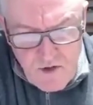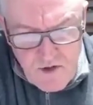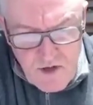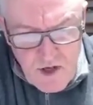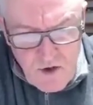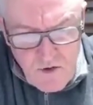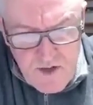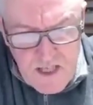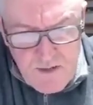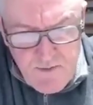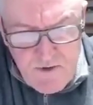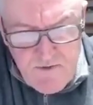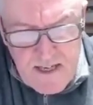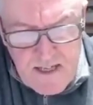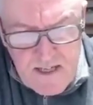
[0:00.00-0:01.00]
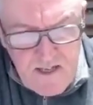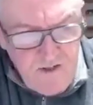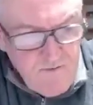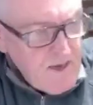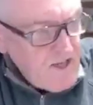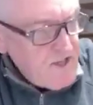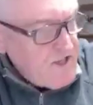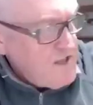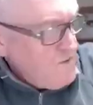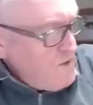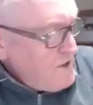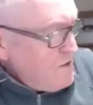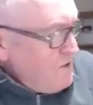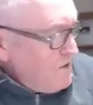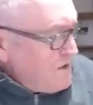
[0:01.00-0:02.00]
So these preventative measures that we
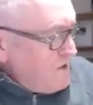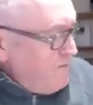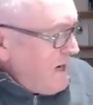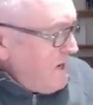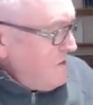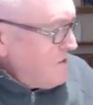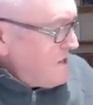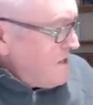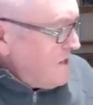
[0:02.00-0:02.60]
talked about